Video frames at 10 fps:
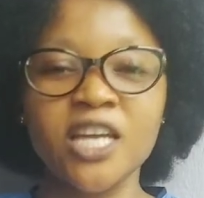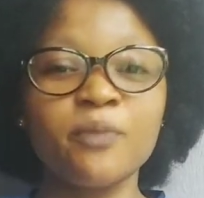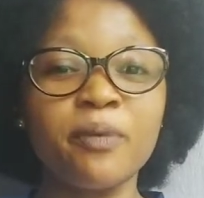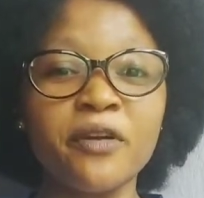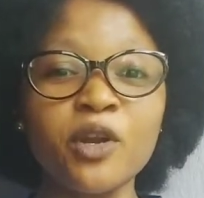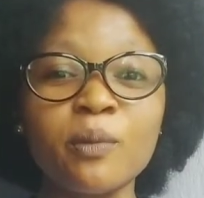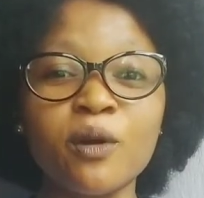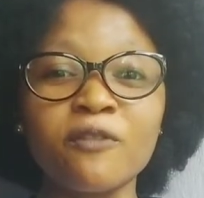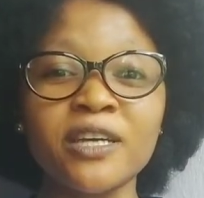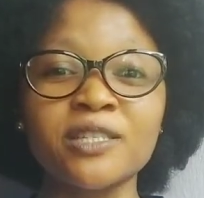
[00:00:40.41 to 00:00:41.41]
The perineum
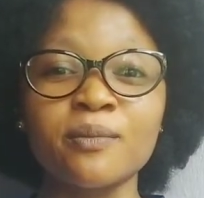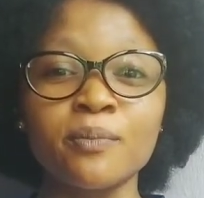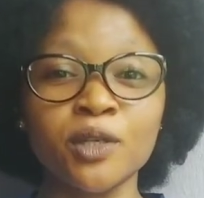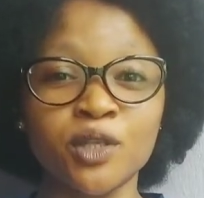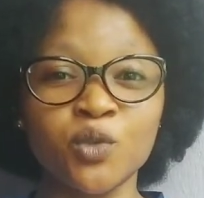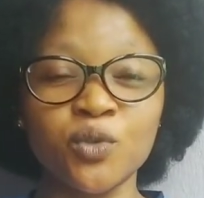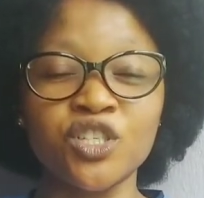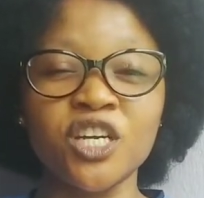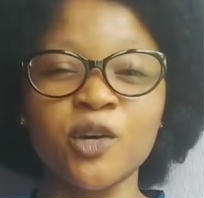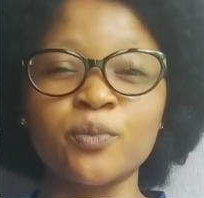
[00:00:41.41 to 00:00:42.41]
covers some muscles
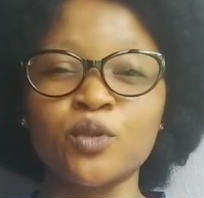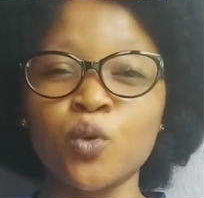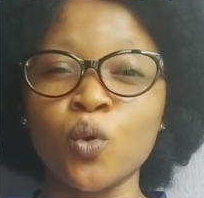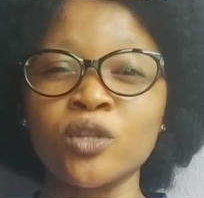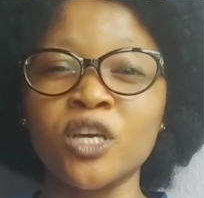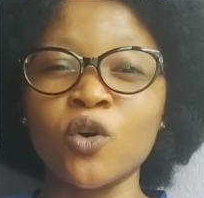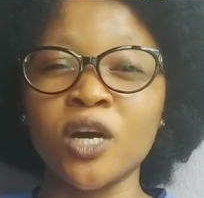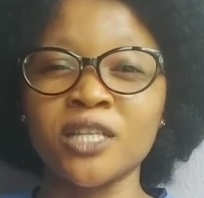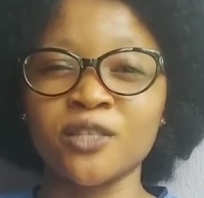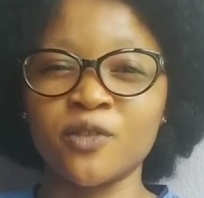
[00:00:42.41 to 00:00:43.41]
which help to hold the
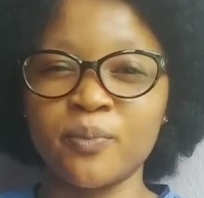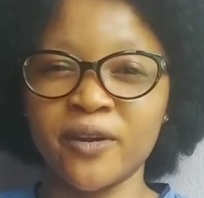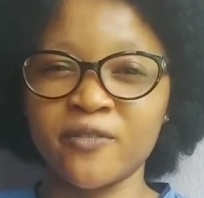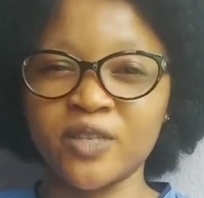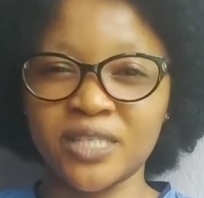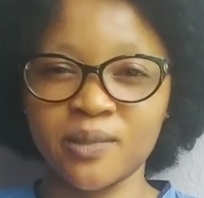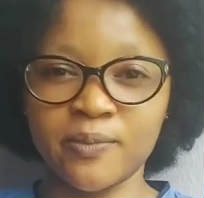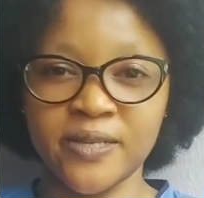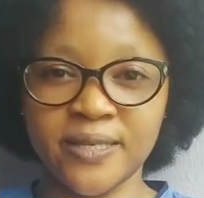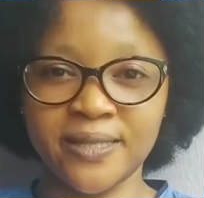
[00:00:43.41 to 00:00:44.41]
organs of the pelvis in
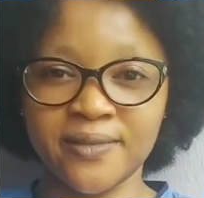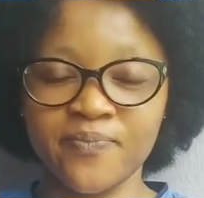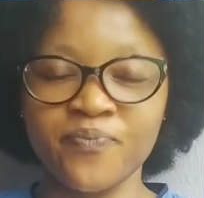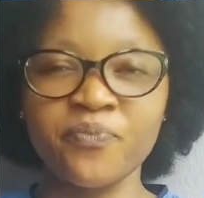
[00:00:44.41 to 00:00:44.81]
place.